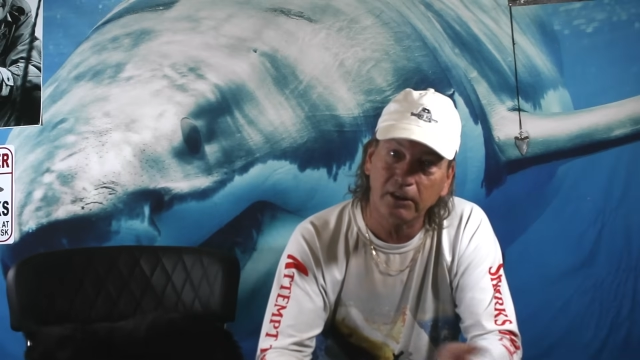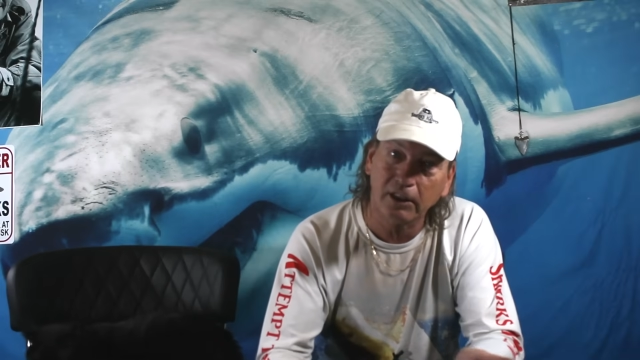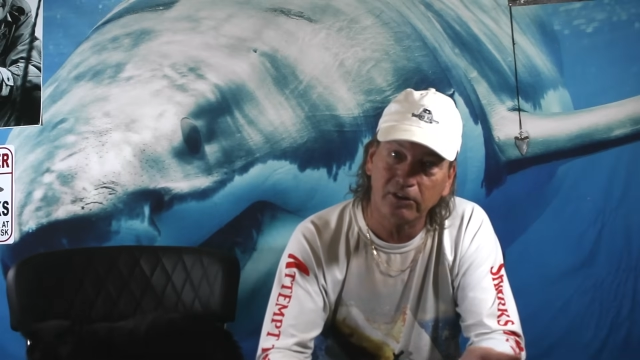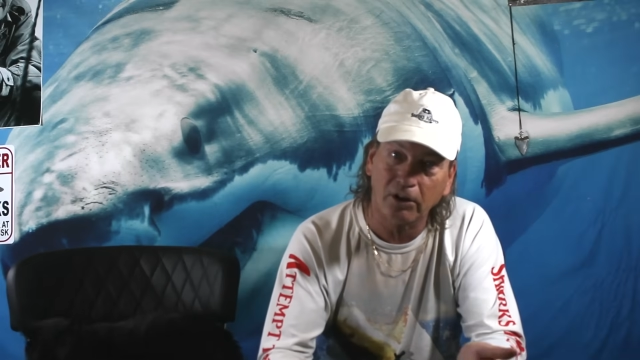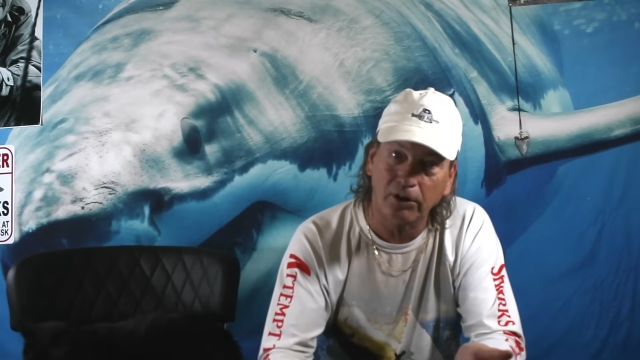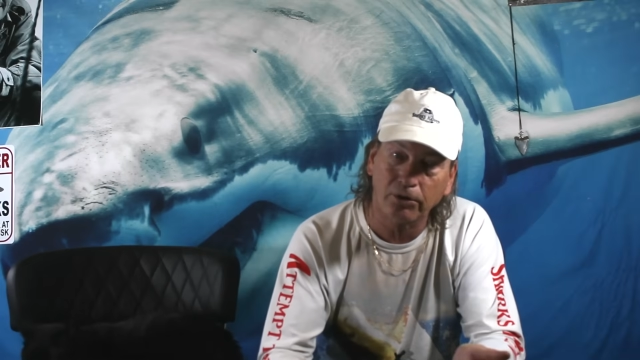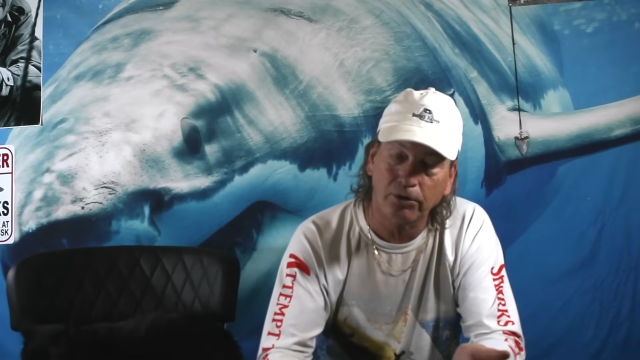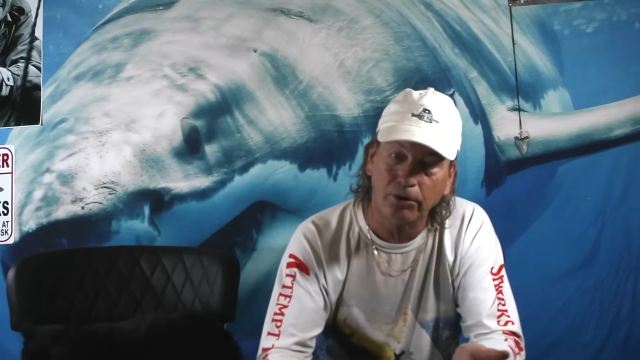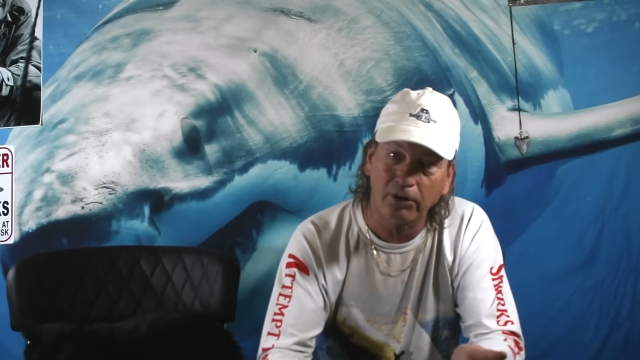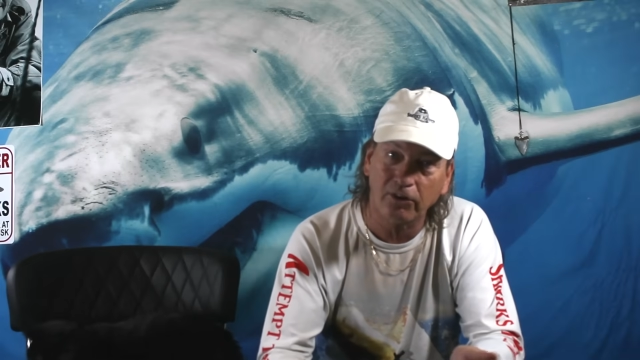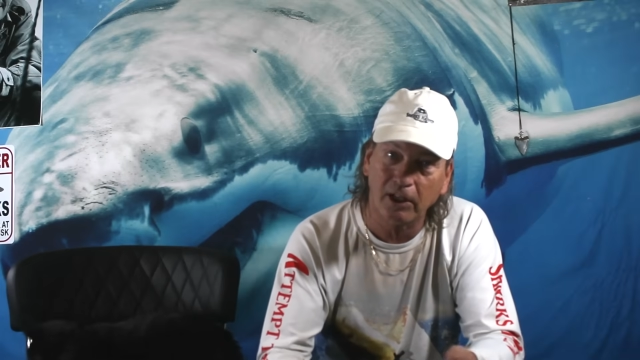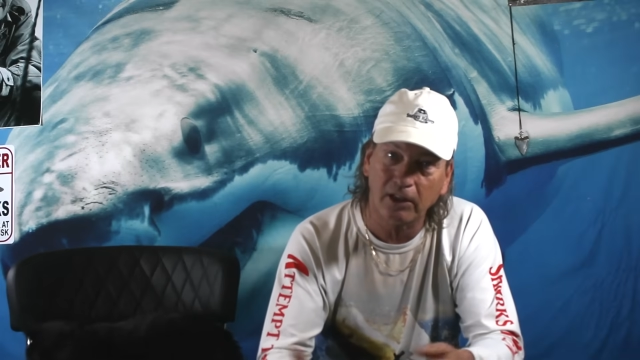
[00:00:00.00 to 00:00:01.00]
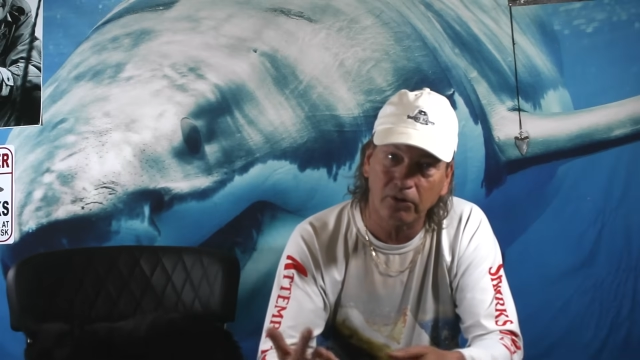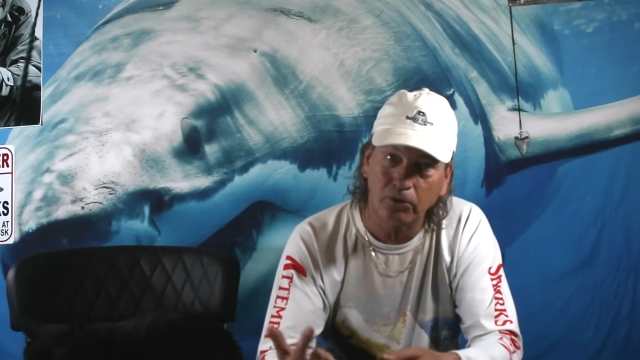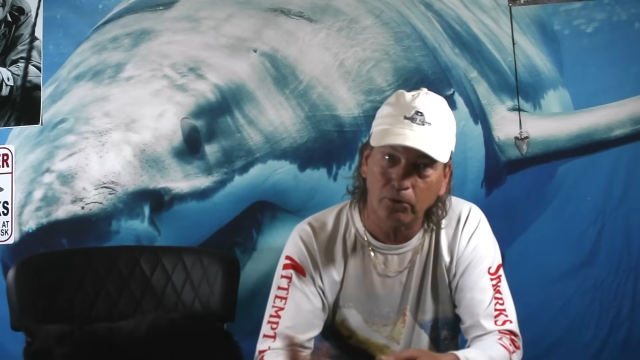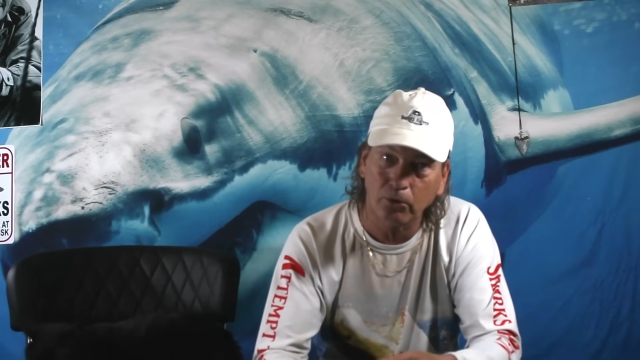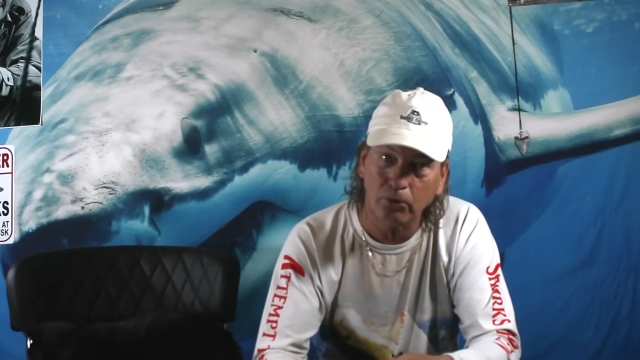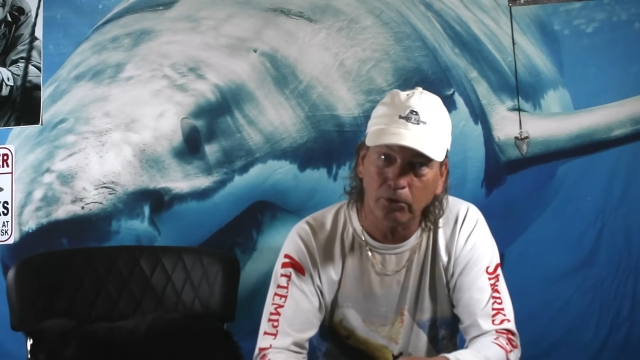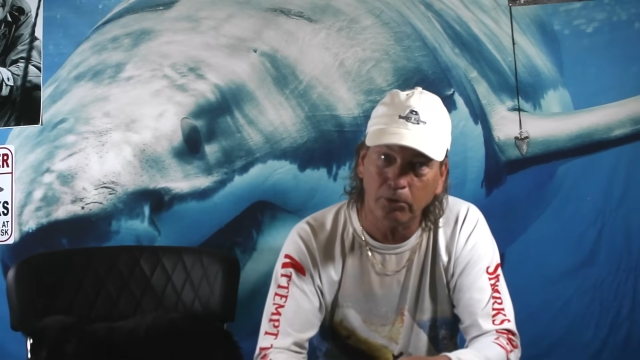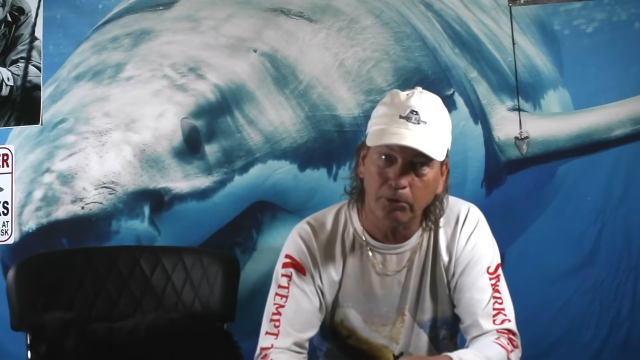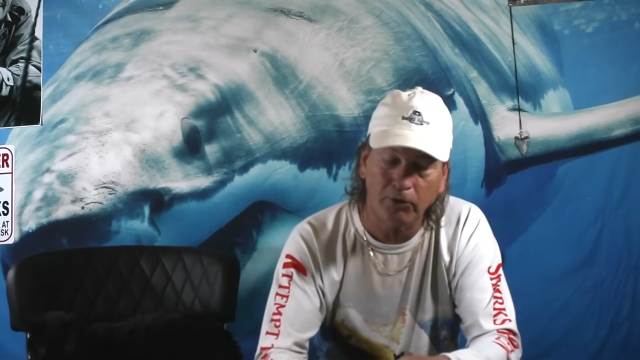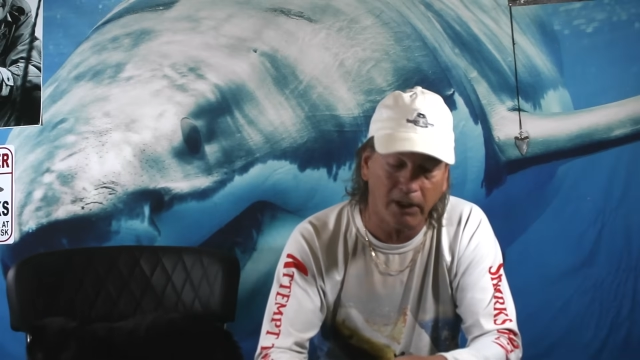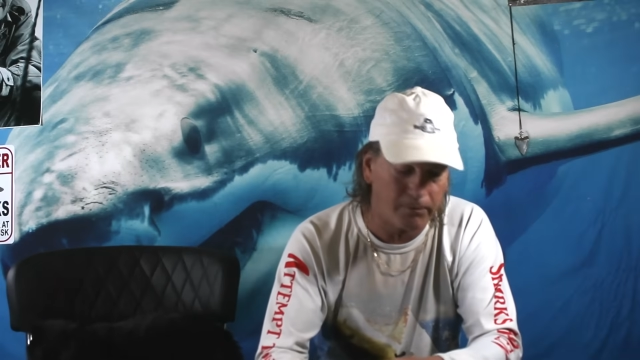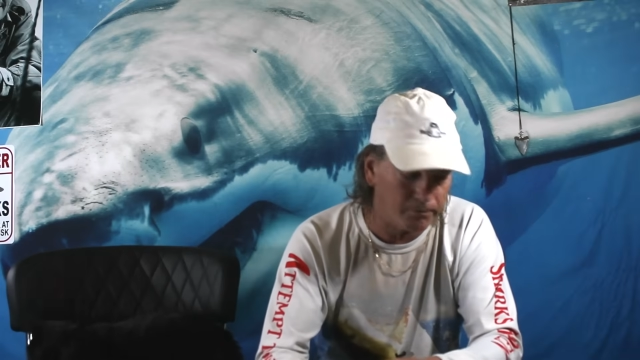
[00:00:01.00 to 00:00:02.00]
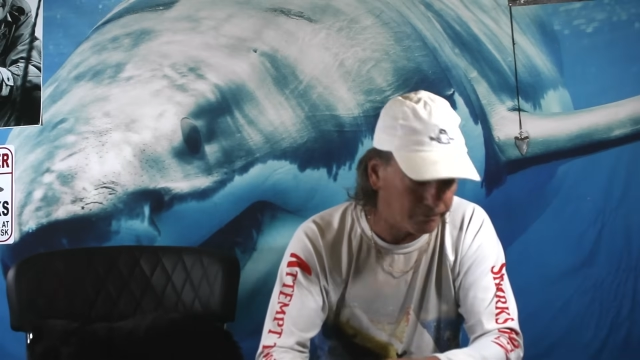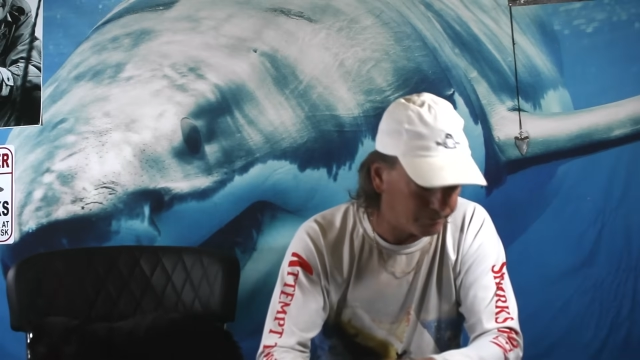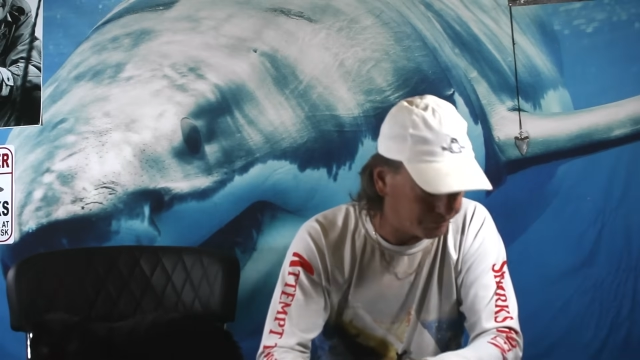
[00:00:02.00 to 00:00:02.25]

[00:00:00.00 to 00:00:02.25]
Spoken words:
That's how it'll go in the stats. We'll move on.